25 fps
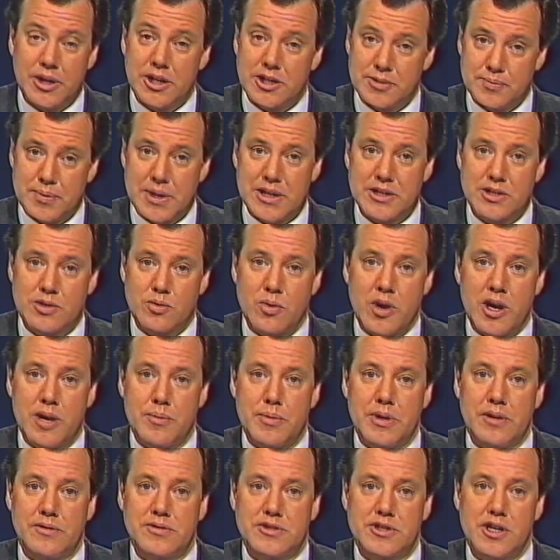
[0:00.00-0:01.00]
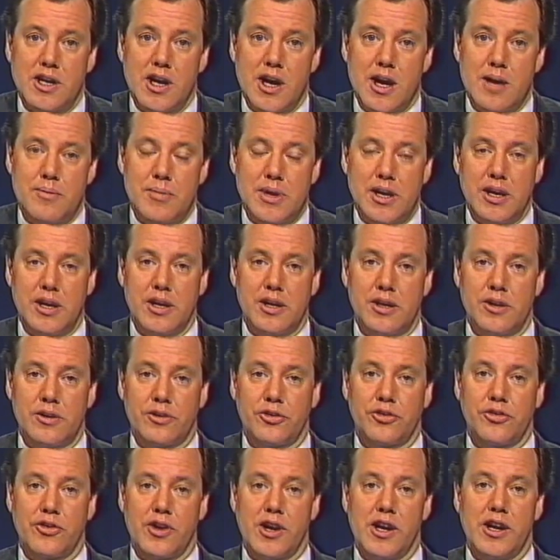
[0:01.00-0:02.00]
but he spends quite a bit of time here in
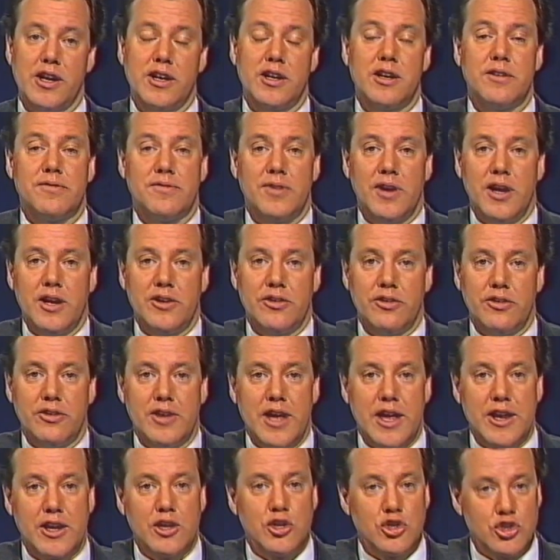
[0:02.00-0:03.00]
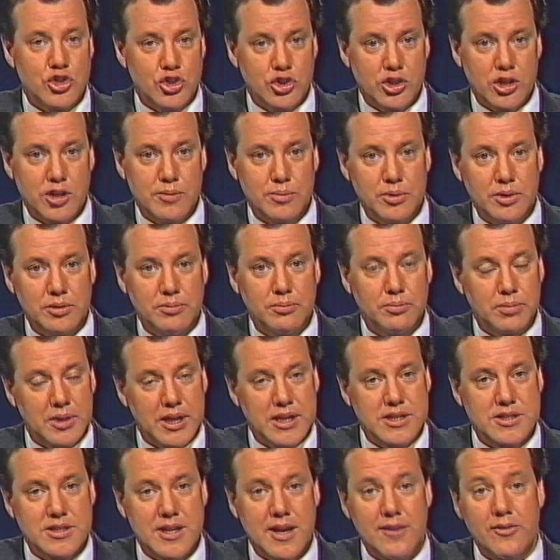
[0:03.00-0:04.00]
Australia. He finds it an enjoyable
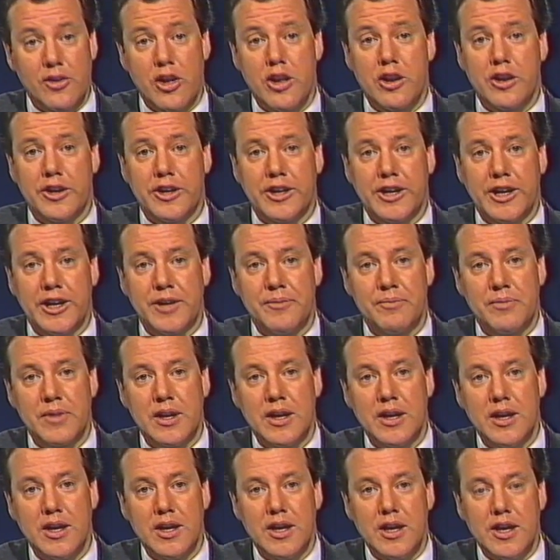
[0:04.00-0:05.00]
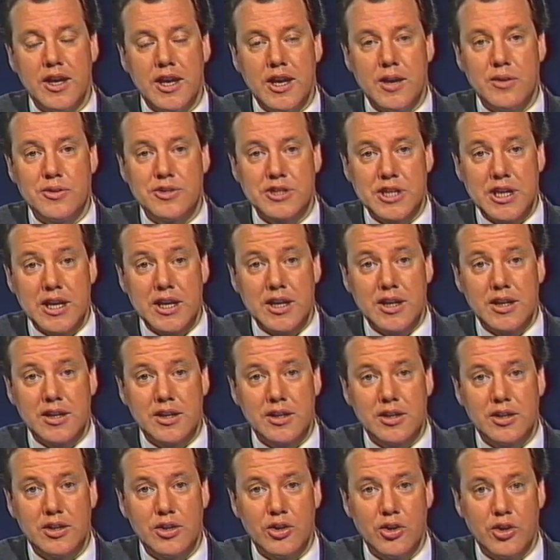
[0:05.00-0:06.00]
place to have a holiday. He was
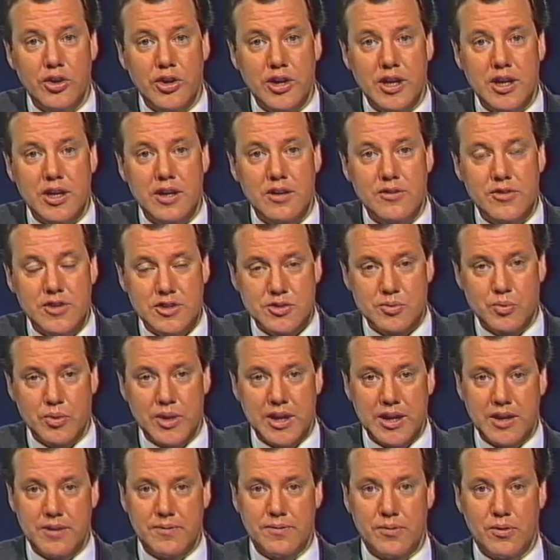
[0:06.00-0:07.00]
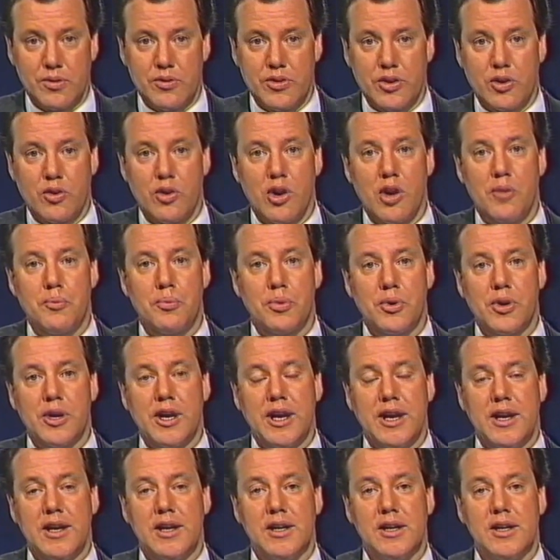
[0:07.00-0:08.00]
here earlier this week for the Grand
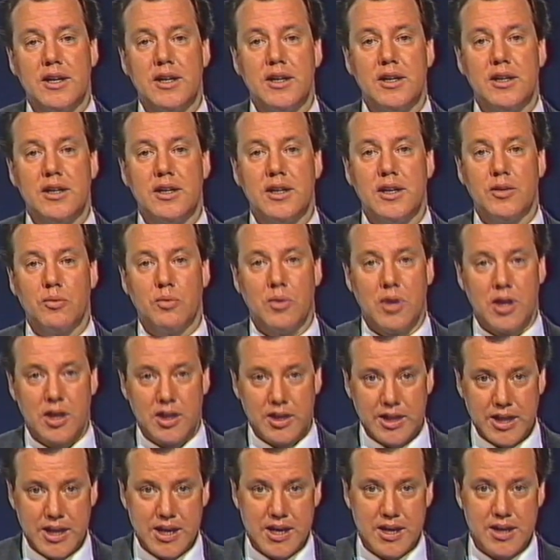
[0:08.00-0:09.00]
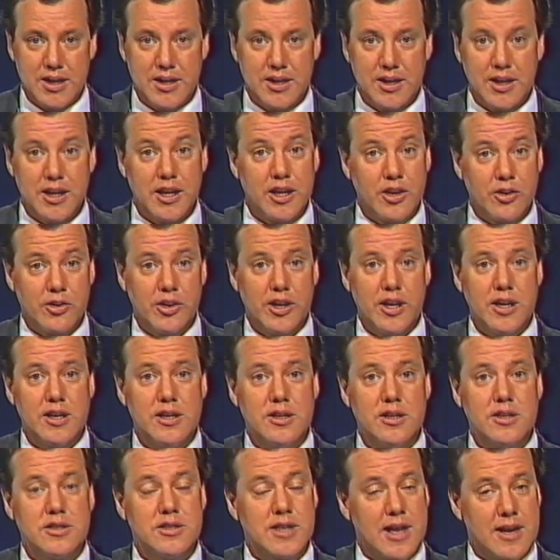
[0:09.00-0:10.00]
Prix, and while here, he
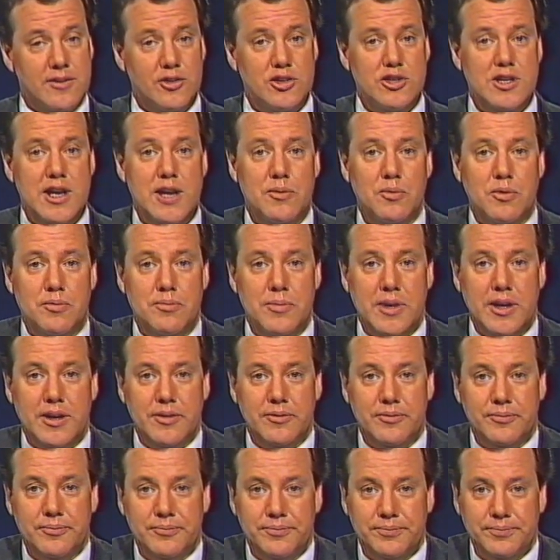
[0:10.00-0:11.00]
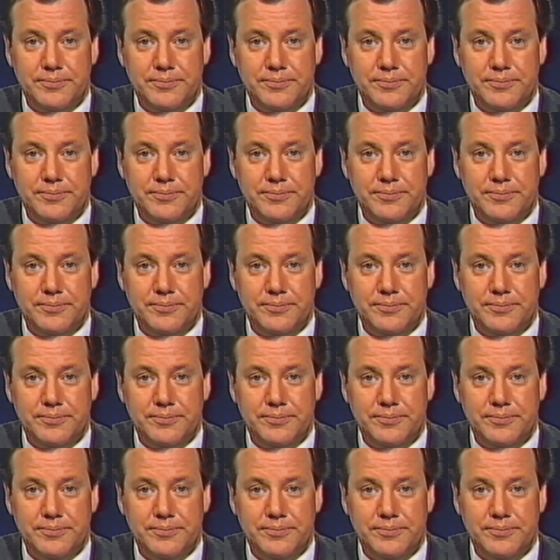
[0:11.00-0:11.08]
agreed to have a chat with me.